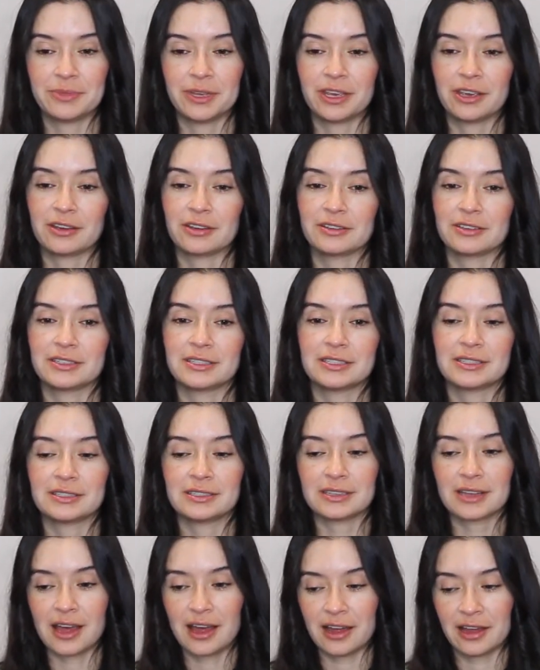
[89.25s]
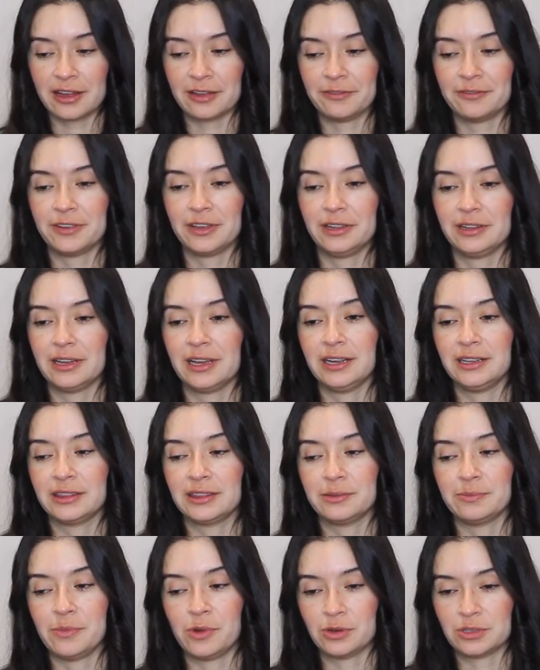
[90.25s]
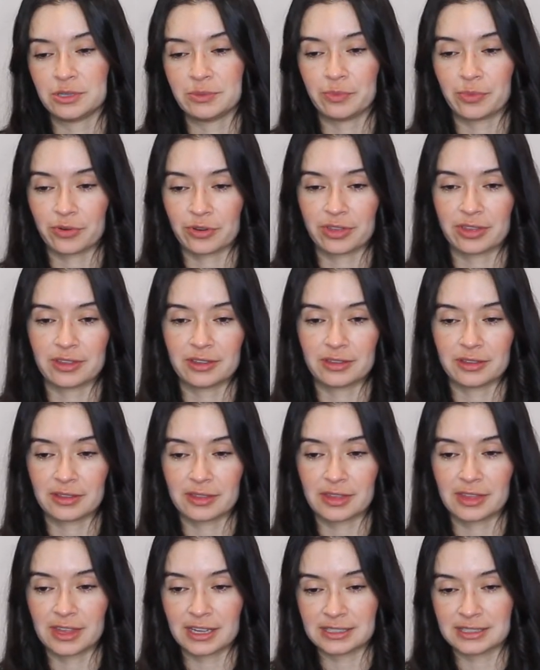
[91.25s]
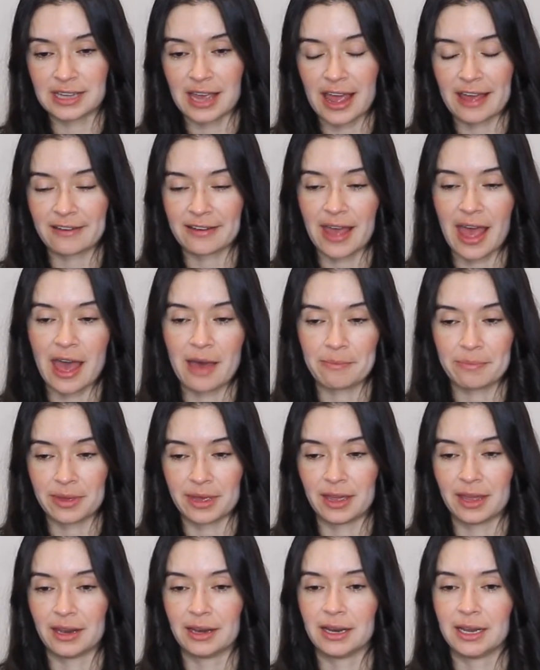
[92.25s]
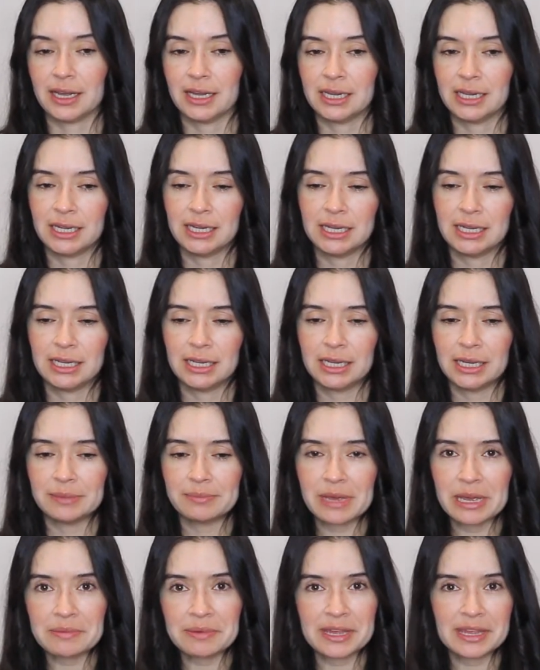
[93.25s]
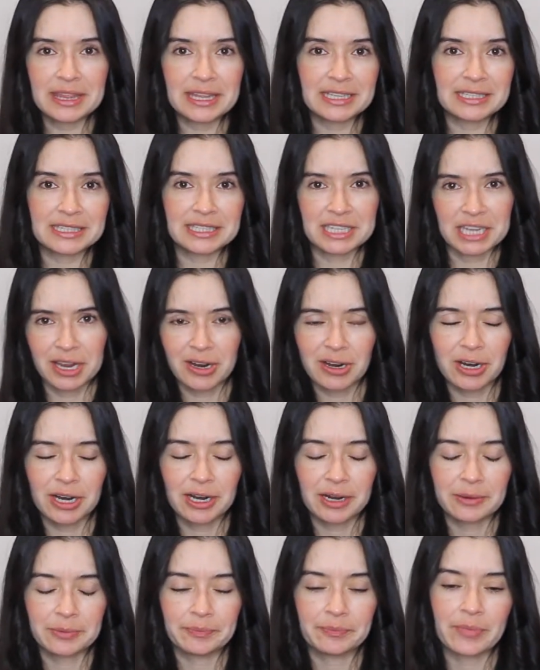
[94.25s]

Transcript: because I feel like the most important things have happened maybe this year.